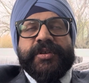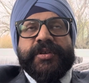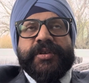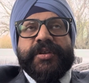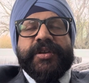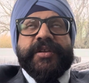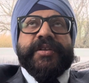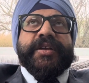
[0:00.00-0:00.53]

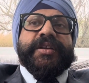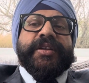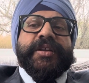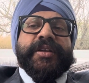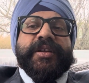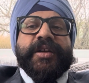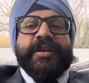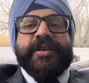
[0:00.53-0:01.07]
Recently
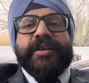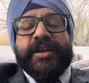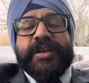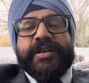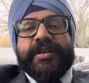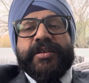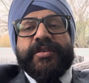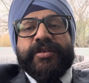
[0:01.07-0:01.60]
in
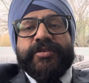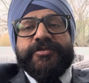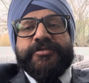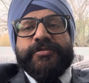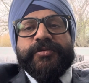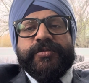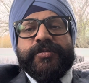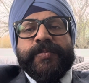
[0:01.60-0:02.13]
London
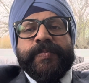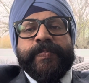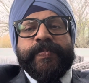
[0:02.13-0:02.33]
also,